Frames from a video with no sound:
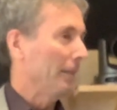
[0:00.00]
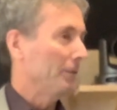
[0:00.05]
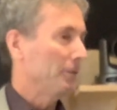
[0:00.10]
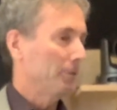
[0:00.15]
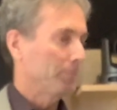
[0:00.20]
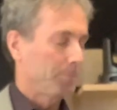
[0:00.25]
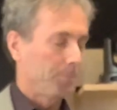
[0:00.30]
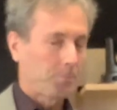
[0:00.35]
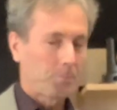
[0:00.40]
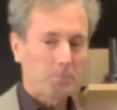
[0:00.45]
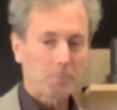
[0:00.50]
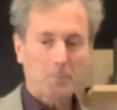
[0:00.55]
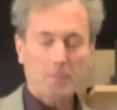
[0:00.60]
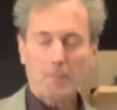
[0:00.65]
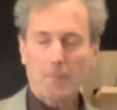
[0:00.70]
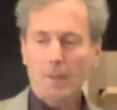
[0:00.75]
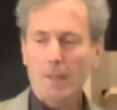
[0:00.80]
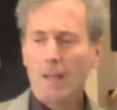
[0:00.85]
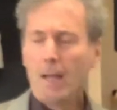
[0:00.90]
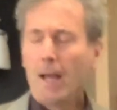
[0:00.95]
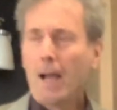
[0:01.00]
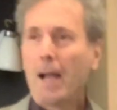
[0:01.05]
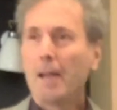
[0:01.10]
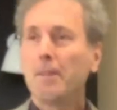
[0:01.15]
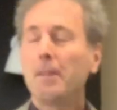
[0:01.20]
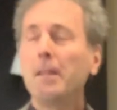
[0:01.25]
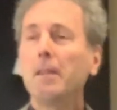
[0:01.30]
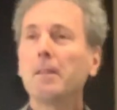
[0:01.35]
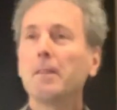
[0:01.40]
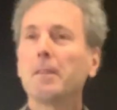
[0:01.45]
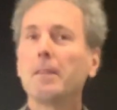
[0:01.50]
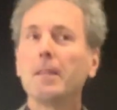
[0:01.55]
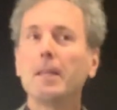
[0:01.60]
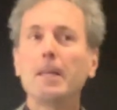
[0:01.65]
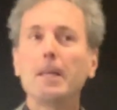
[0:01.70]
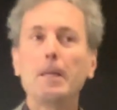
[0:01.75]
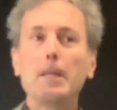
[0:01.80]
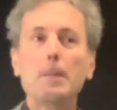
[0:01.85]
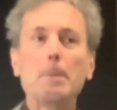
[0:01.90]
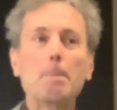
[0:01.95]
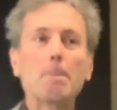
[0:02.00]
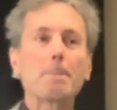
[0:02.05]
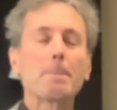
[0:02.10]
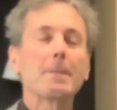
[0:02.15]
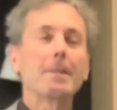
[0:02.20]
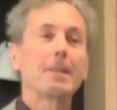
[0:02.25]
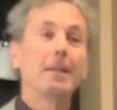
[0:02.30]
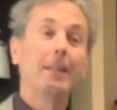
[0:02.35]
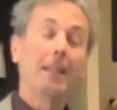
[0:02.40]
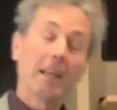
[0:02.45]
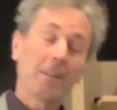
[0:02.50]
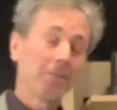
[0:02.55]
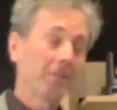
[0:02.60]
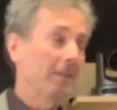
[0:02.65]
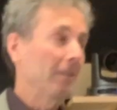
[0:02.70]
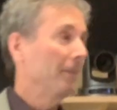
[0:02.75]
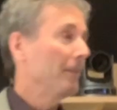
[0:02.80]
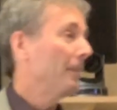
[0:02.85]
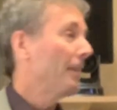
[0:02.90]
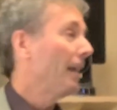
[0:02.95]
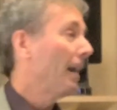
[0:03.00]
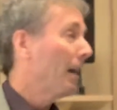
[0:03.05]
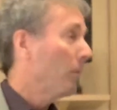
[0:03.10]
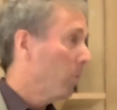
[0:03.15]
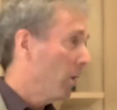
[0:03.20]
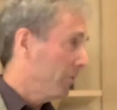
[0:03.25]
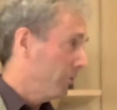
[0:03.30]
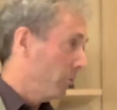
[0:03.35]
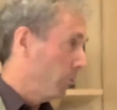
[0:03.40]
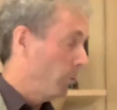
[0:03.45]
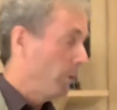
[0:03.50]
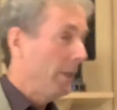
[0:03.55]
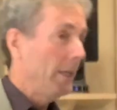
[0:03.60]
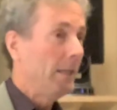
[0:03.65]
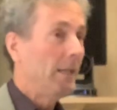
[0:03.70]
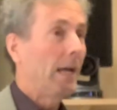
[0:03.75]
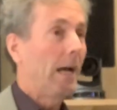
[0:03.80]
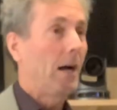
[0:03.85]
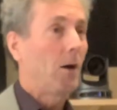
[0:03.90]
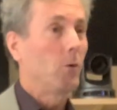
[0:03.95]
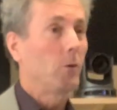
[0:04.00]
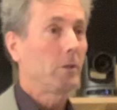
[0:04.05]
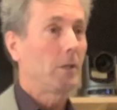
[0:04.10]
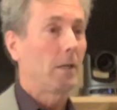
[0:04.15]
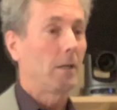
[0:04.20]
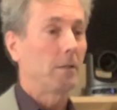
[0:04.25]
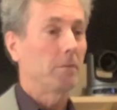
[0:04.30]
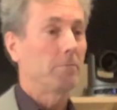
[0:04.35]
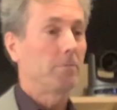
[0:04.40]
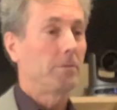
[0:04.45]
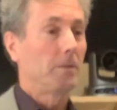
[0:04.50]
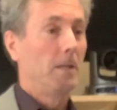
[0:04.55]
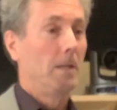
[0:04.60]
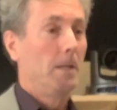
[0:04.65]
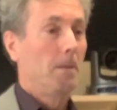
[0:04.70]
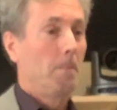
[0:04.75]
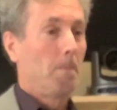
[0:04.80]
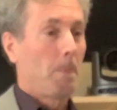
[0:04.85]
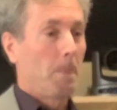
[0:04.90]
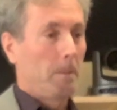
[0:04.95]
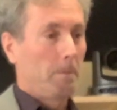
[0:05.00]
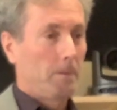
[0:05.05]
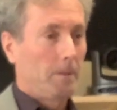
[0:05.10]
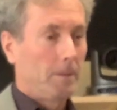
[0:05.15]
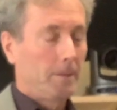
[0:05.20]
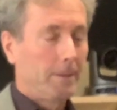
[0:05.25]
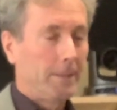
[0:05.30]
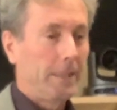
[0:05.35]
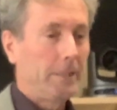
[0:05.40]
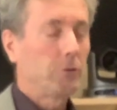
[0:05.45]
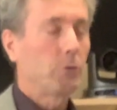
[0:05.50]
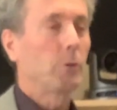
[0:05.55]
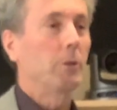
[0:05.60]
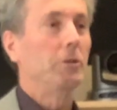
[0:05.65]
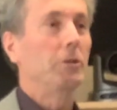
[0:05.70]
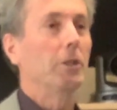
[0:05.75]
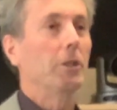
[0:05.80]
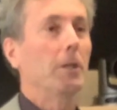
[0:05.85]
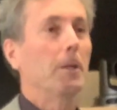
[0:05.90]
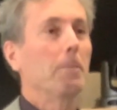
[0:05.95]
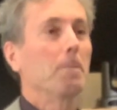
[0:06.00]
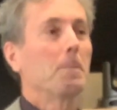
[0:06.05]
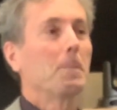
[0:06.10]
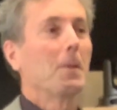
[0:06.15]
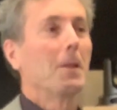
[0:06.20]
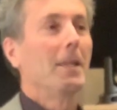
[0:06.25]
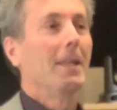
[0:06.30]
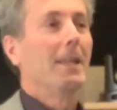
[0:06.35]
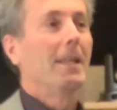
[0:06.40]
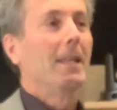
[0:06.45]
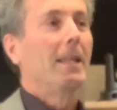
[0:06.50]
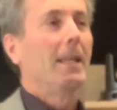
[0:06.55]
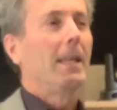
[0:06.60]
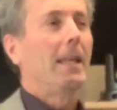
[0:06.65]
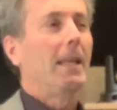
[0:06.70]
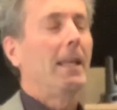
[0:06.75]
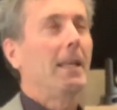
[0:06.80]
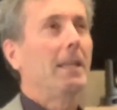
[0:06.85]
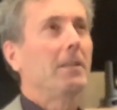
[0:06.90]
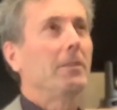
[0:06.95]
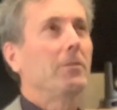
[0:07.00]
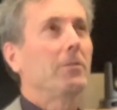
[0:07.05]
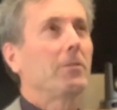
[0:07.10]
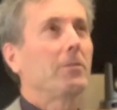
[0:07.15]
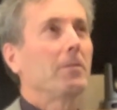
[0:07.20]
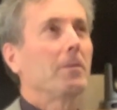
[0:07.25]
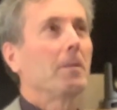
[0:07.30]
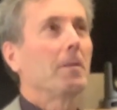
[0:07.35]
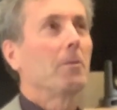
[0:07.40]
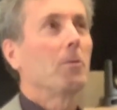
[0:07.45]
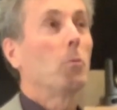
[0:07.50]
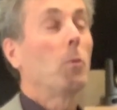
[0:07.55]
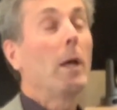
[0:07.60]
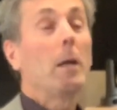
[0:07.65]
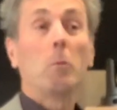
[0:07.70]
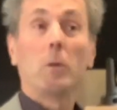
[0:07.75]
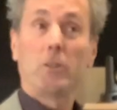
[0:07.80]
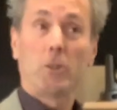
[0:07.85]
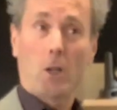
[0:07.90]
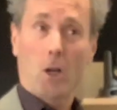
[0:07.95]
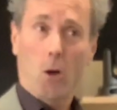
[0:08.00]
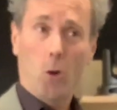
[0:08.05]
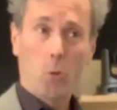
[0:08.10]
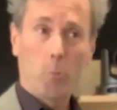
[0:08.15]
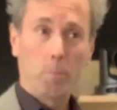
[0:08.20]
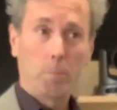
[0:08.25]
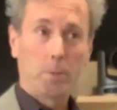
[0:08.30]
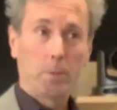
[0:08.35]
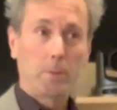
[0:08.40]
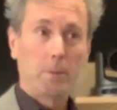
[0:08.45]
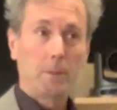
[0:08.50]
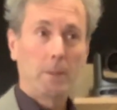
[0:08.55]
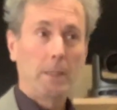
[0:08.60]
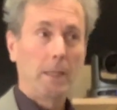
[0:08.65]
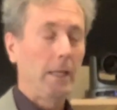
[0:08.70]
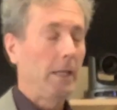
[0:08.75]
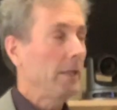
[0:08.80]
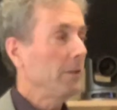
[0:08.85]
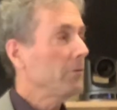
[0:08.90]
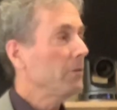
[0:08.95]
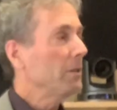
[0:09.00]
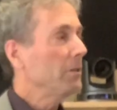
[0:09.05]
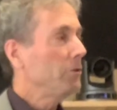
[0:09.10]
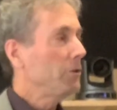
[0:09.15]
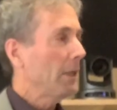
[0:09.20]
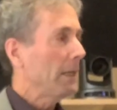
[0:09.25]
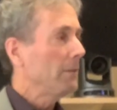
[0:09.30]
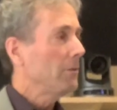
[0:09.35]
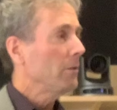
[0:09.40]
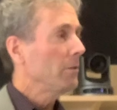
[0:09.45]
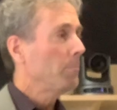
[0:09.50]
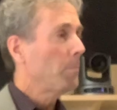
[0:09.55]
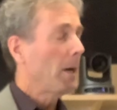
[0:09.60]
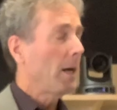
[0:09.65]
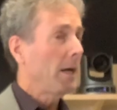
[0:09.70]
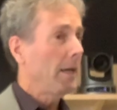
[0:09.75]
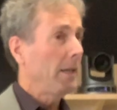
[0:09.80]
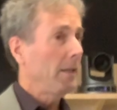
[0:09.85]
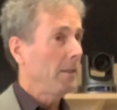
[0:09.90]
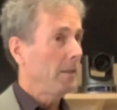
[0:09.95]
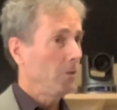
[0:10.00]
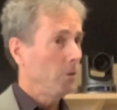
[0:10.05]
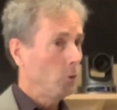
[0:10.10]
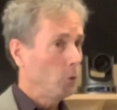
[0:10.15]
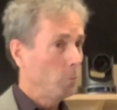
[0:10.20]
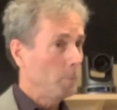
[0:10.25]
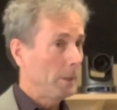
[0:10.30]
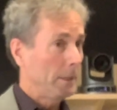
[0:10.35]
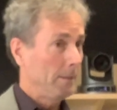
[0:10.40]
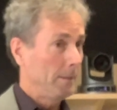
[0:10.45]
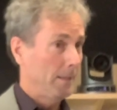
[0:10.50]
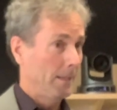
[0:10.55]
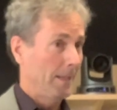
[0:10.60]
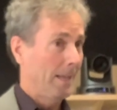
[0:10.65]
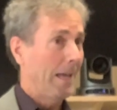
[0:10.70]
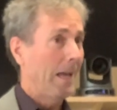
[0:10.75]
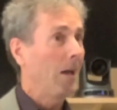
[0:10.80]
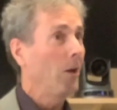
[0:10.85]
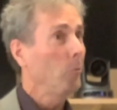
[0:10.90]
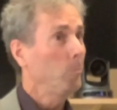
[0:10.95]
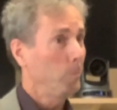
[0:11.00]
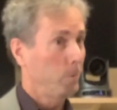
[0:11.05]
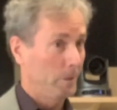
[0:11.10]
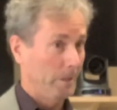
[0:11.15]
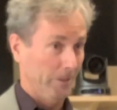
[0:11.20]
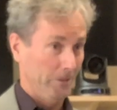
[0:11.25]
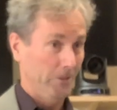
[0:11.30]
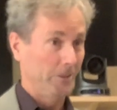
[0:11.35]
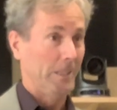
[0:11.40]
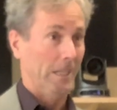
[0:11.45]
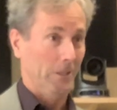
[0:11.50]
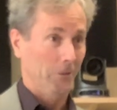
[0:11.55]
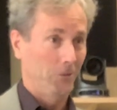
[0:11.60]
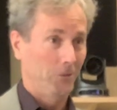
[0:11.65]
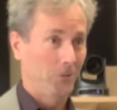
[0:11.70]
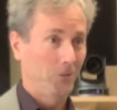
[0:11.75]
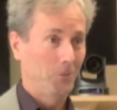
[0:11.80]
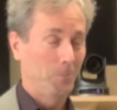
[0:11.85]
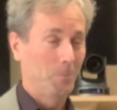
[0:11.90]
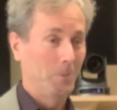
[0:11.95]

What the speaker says: I think the lesson that I want to read out of literature is the way in which hope is engendered by human helplessness.